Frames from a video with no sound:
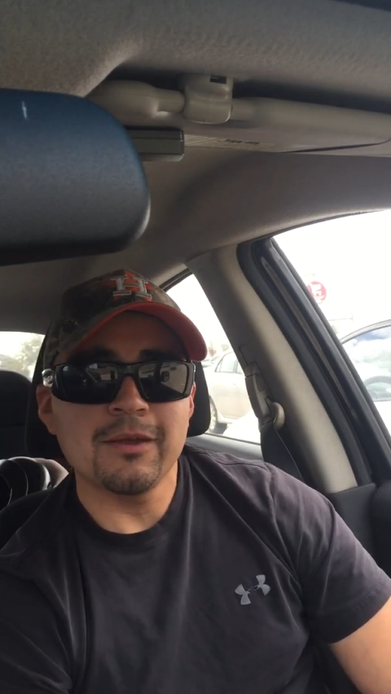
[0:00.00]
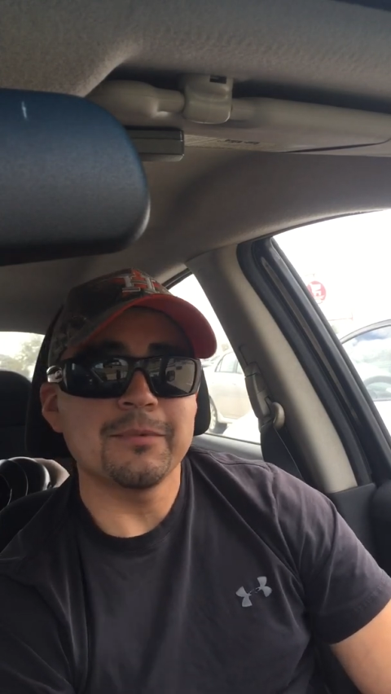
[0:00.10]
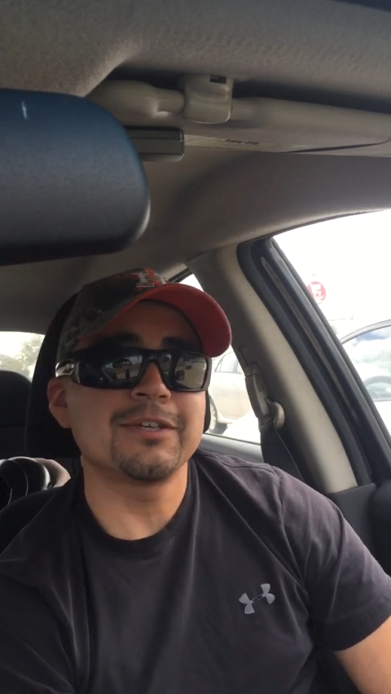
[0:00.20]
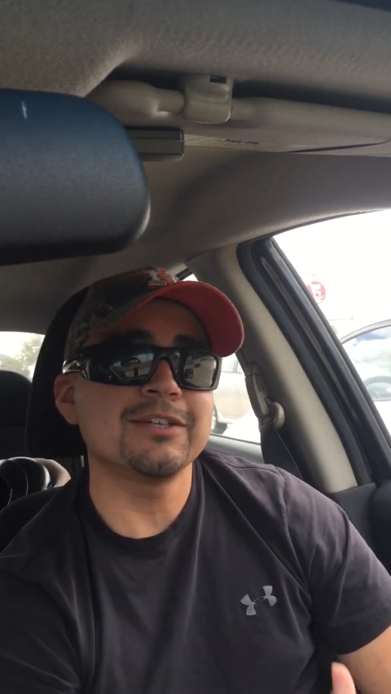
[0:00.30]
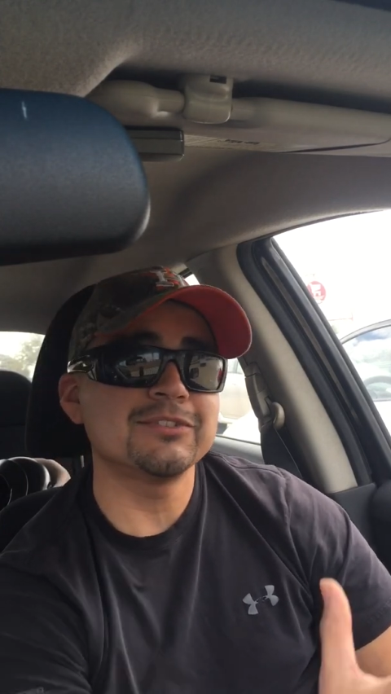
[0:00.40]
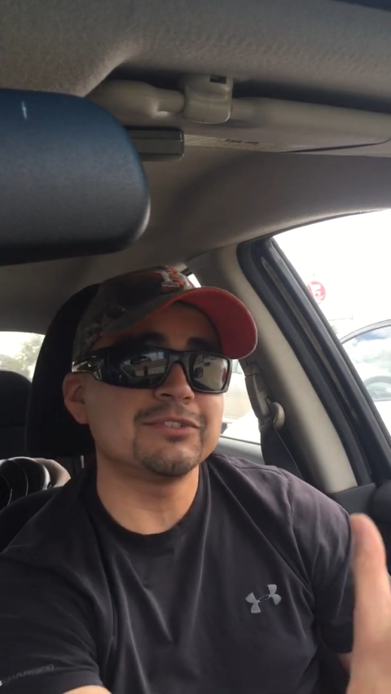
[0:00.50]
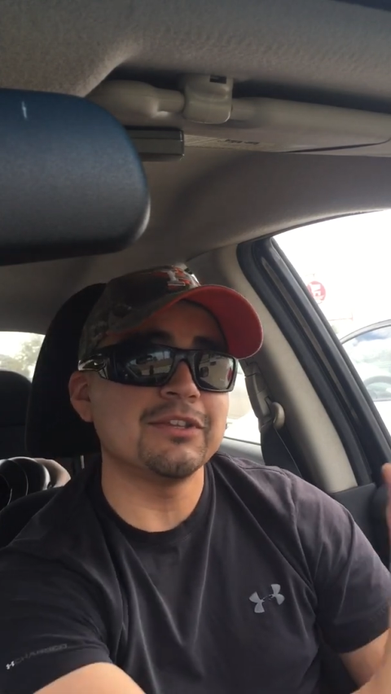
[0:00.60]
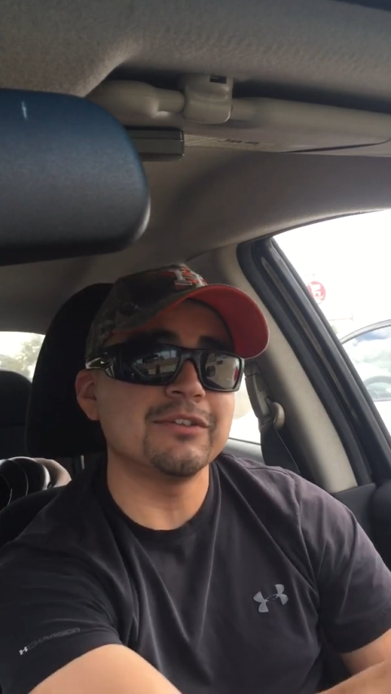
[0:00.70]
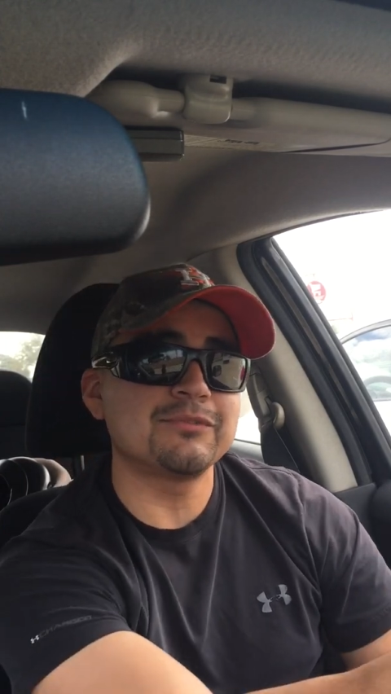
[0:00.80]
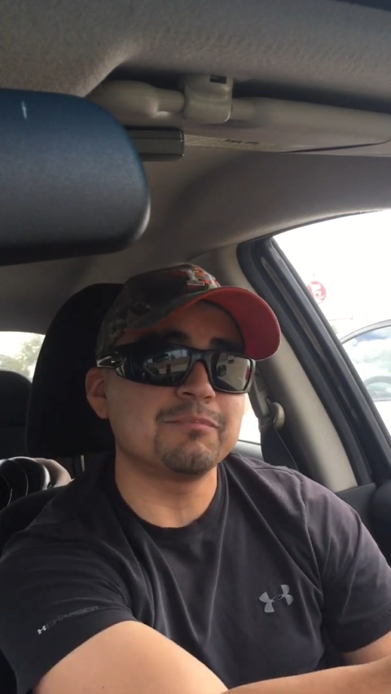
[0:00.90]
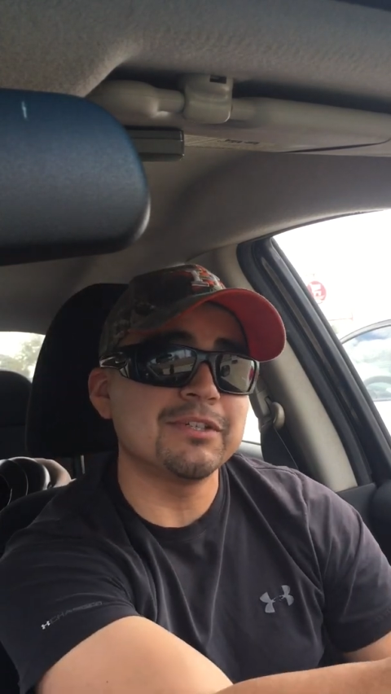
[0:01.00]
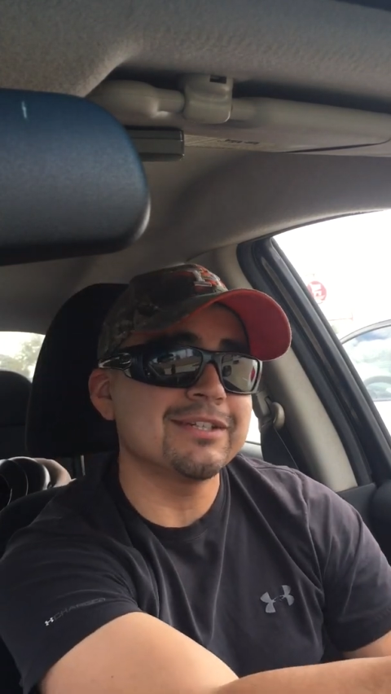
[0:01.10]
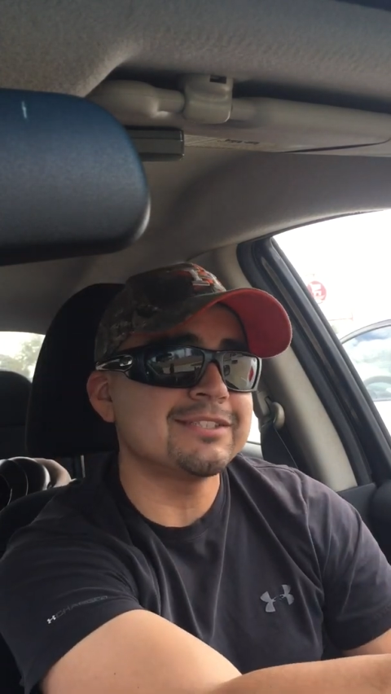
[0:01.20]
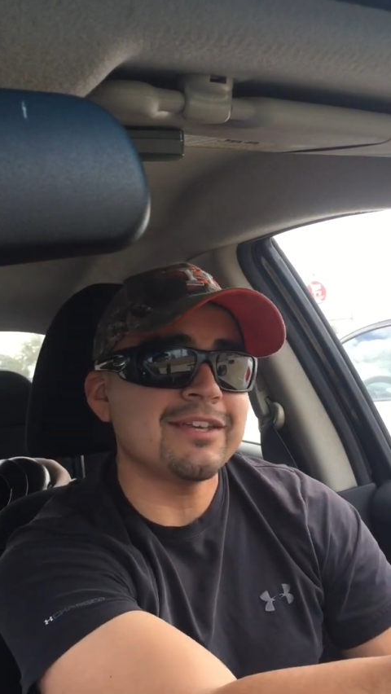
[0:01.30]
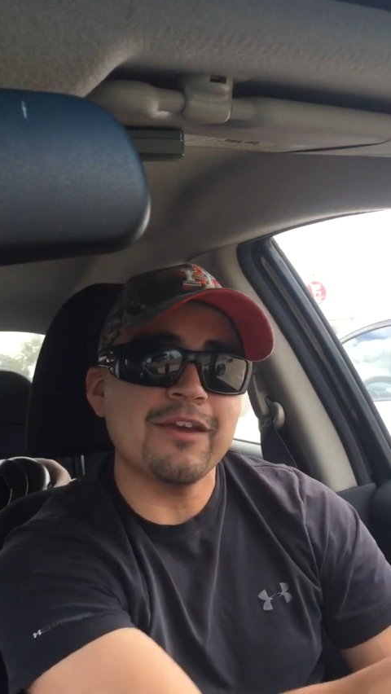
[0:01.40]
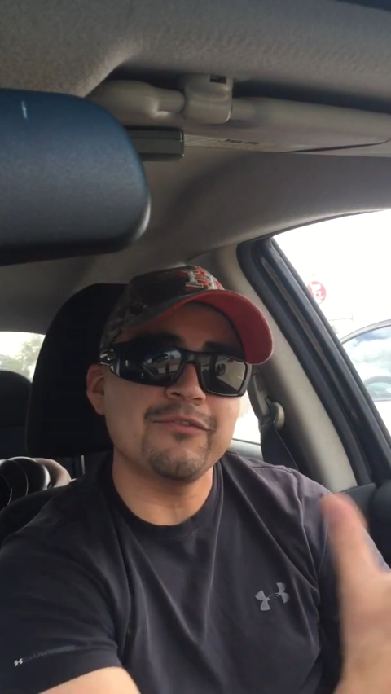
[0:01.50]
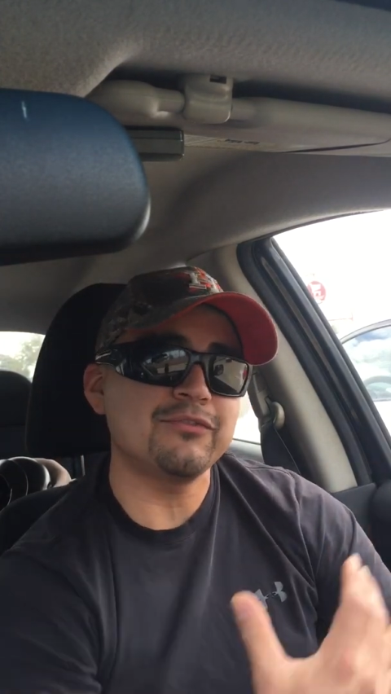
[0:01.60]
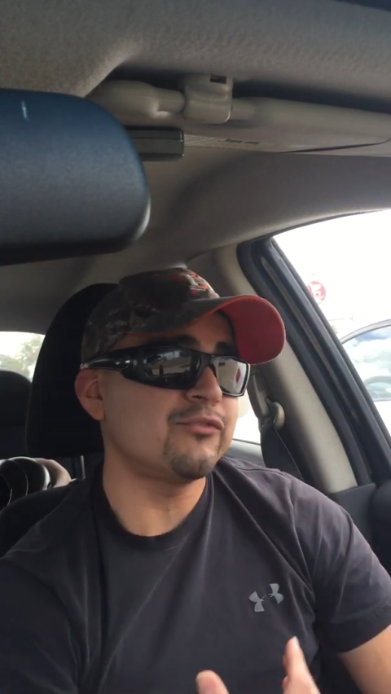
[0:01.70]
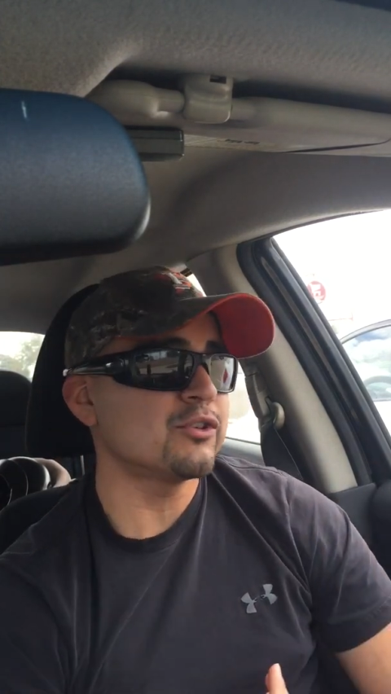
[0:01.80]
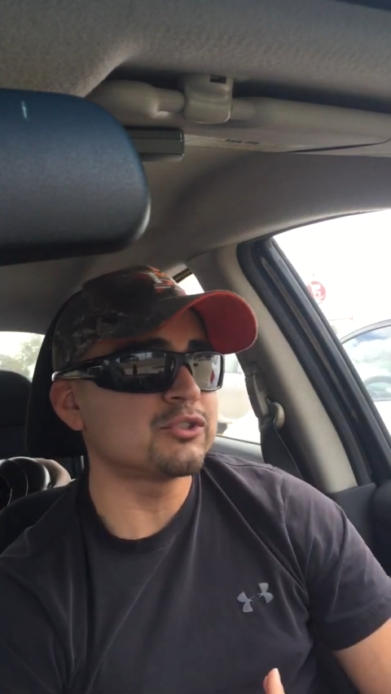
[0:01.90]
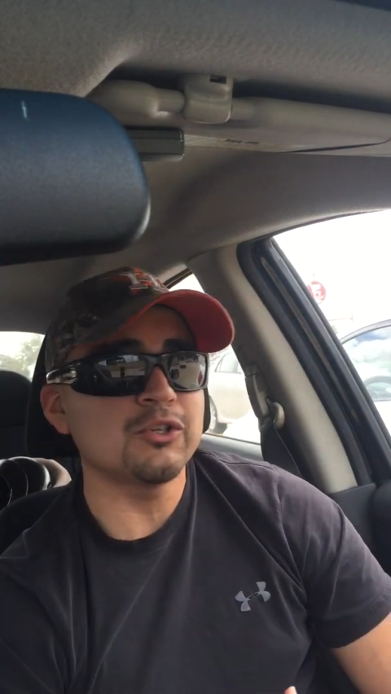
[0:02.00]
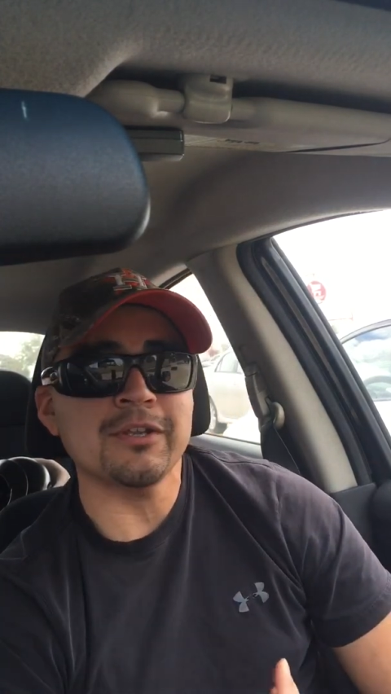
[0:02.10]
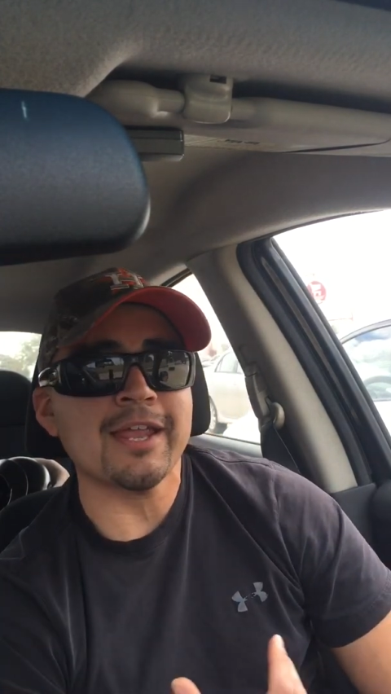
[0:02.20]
because if it feels good,